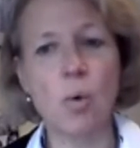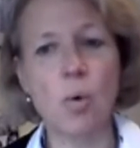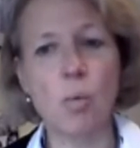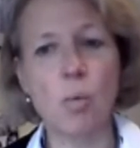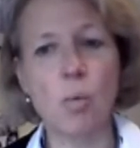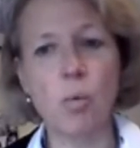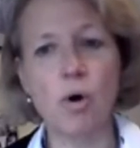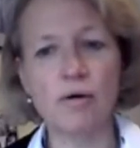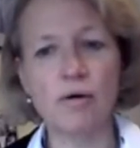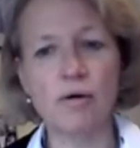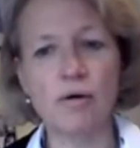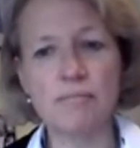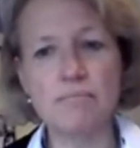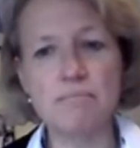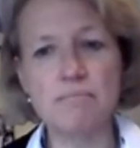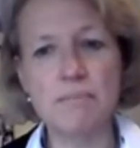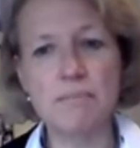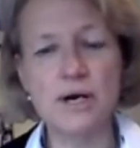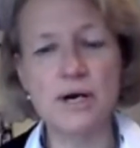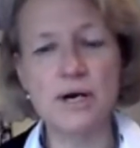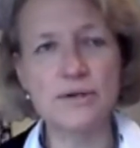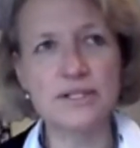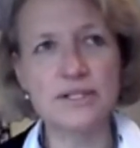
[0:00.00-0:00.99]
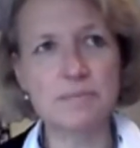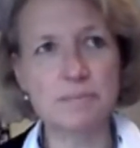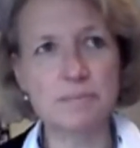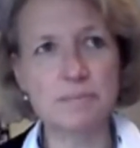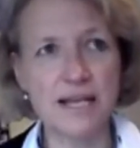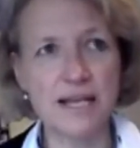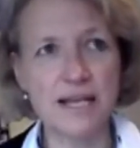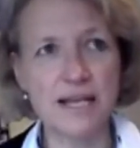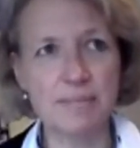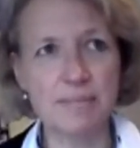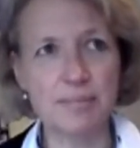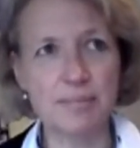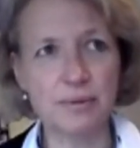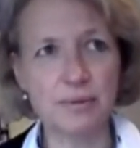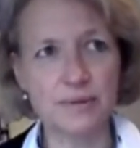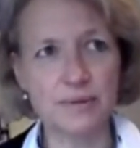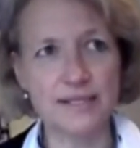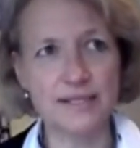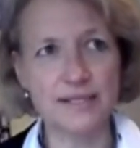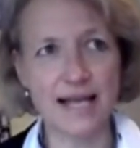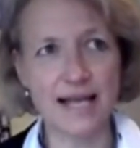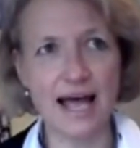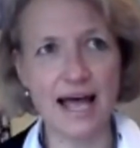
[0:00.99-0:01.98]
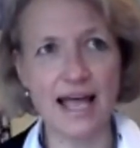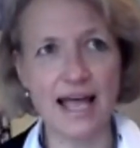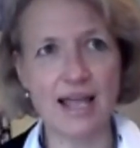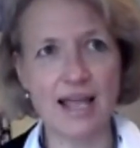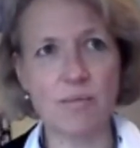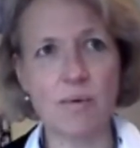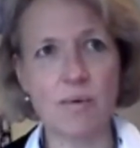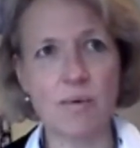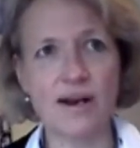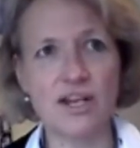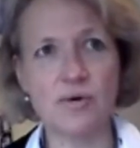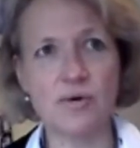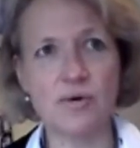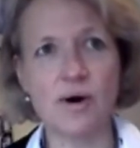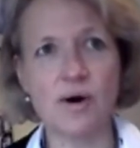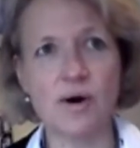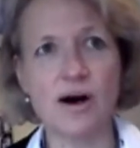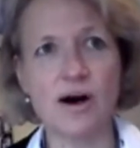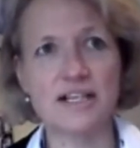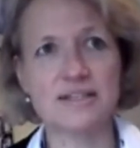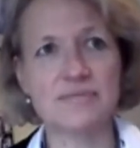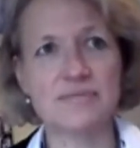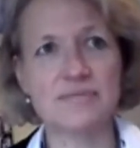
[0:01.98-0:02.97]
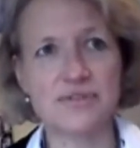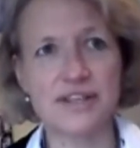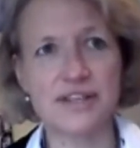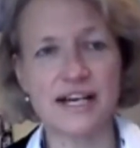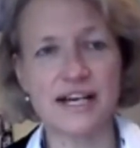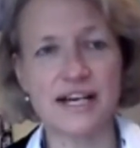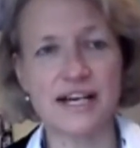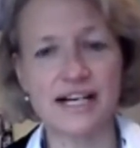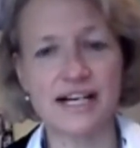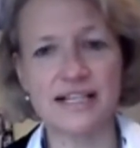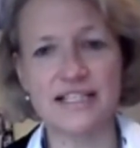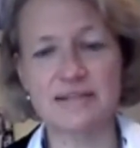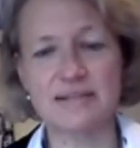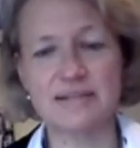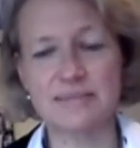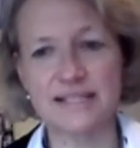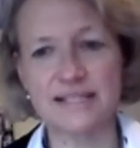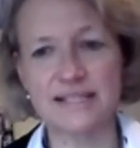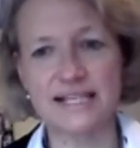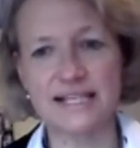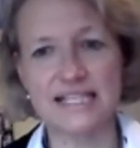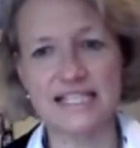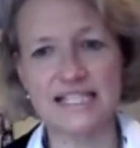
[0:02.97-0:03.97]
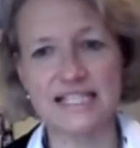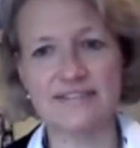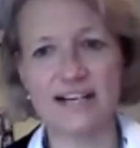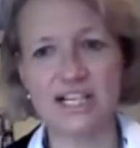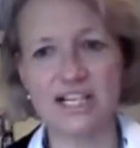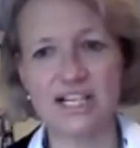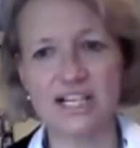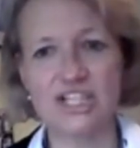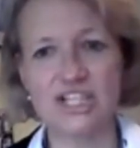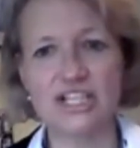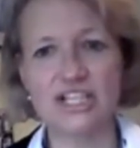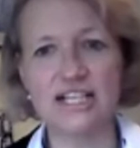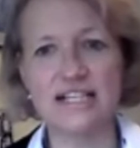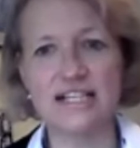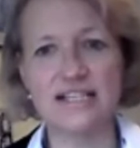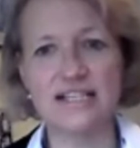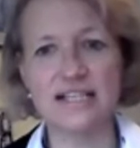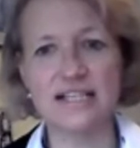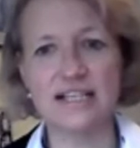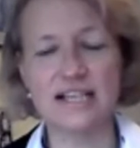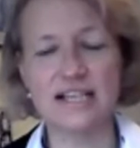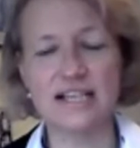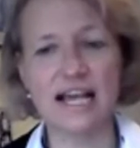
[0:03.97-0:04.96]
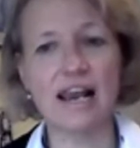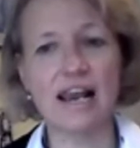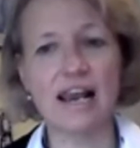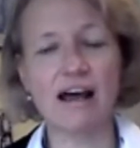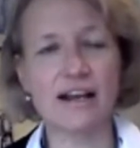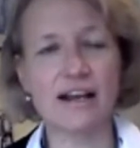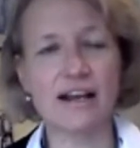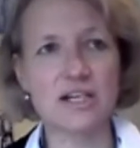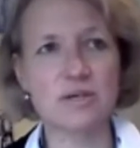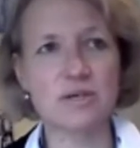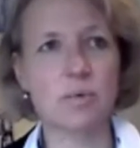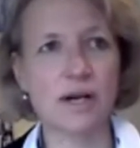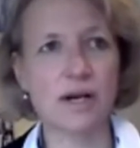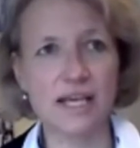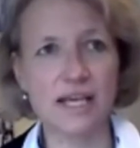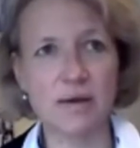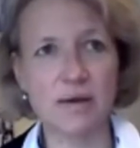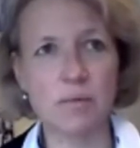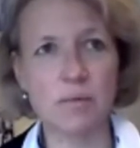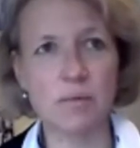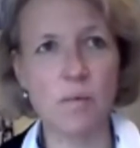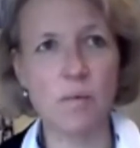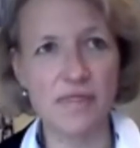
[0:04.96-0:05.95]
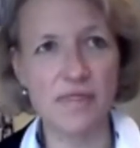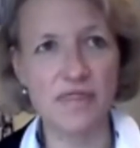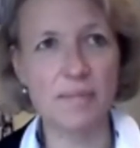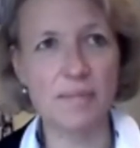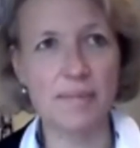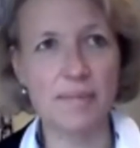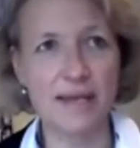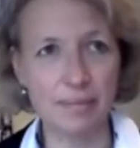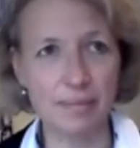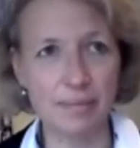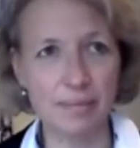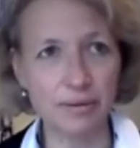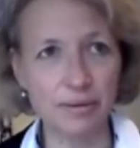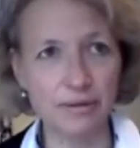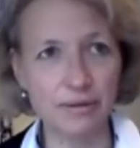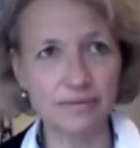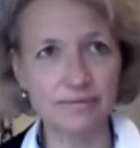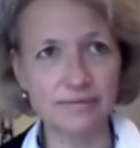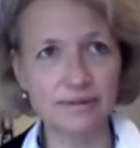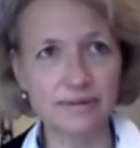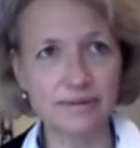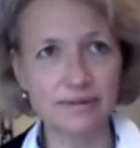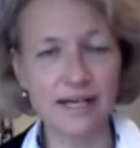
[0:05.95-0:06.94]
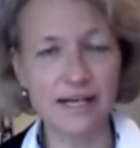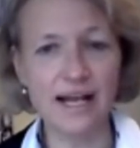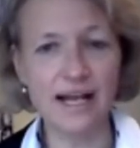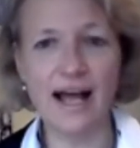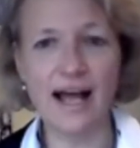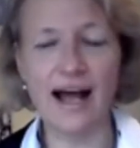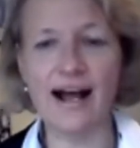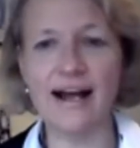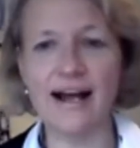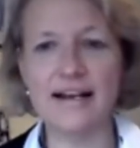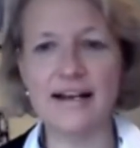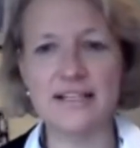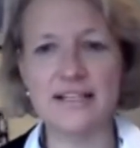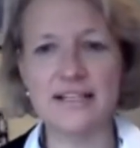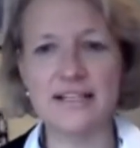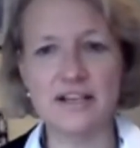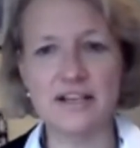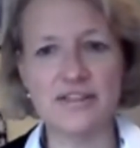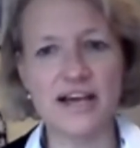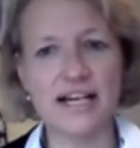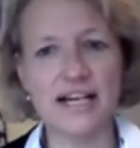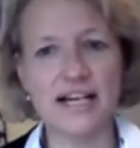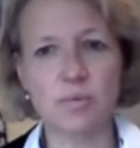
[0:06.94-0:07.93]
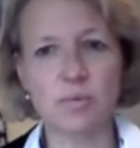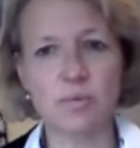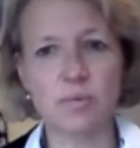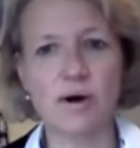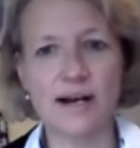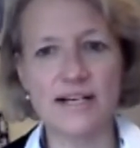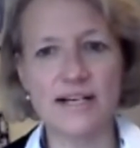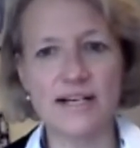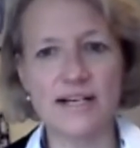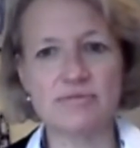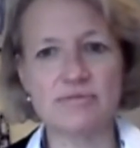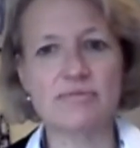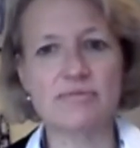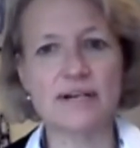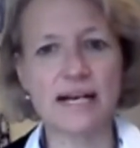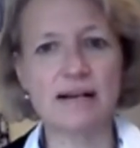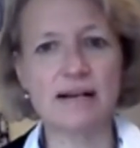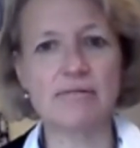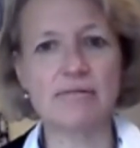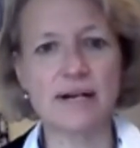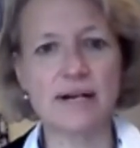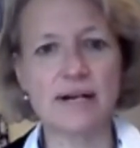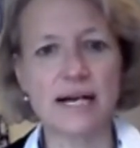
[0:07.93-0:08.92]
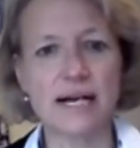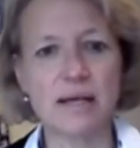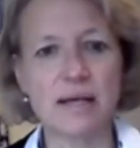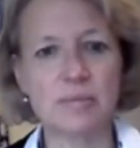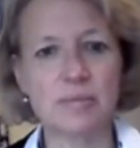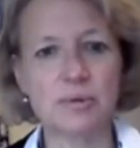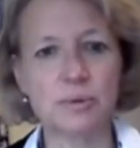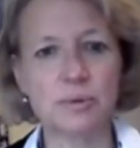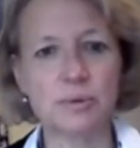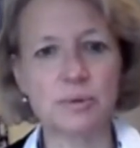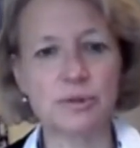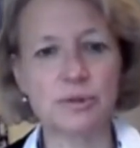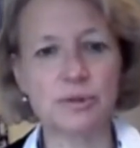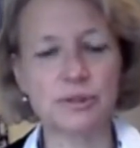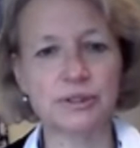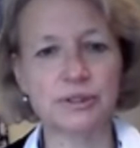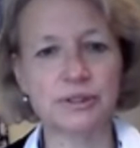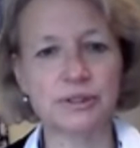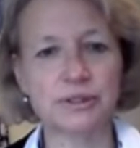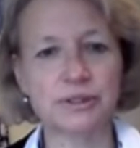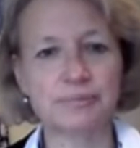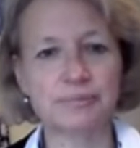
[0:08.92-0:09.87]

What most people say when you ask them for their customer satisfaction is that they liked working with the people. And so that's why it's really, really important.